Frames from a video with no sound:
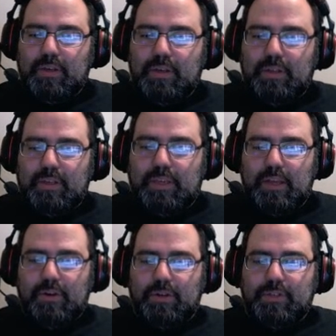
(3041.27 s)
The
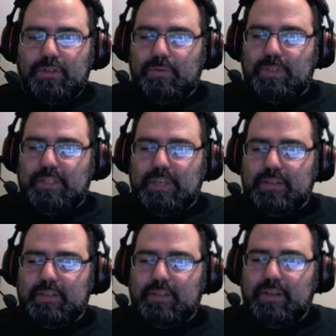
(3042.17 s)
king looks at you and
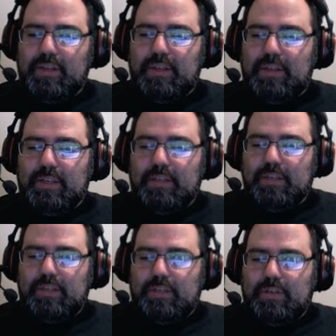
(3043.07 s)
says,
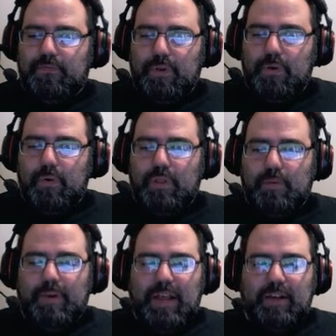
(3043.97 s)
If you and the
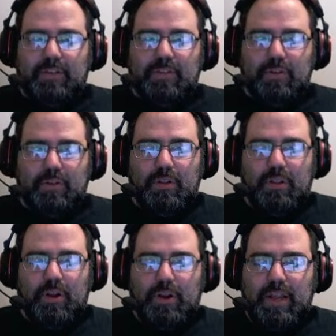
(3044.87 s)
Black Circle
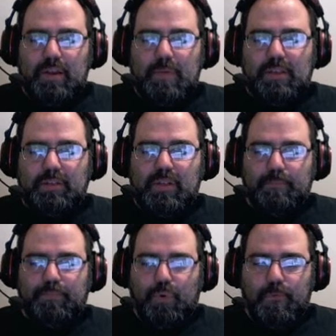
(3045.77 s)
are enemies, then
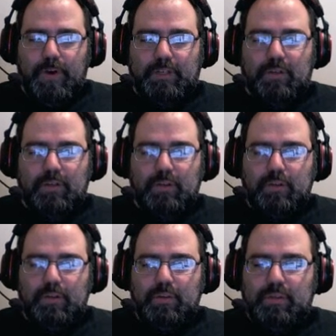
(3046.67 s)
prove it.
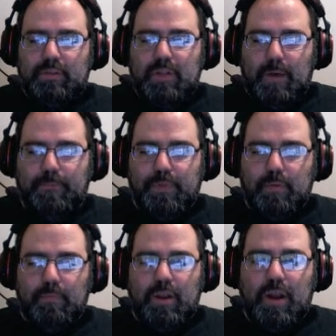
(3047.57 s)
Stop
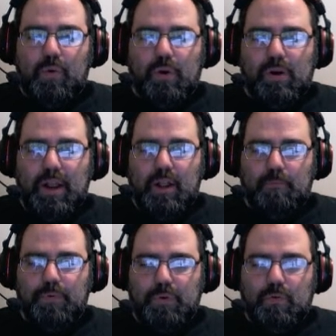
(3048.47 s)
them and I will
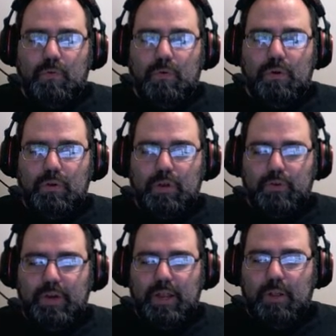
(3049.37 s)
help you.
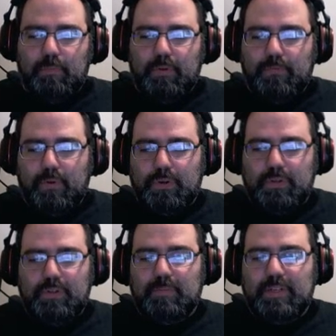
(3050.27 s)
Agree to help, of
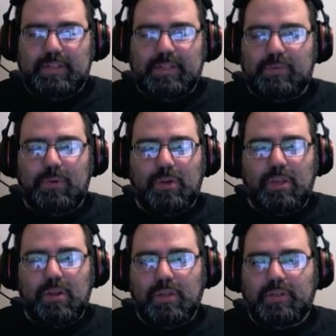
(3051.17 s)
course, because that's what goody
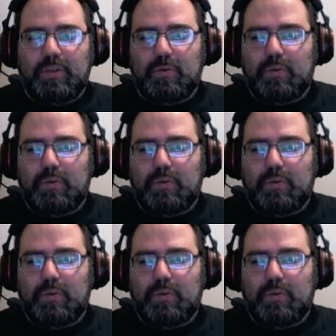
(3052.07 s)
goodies do.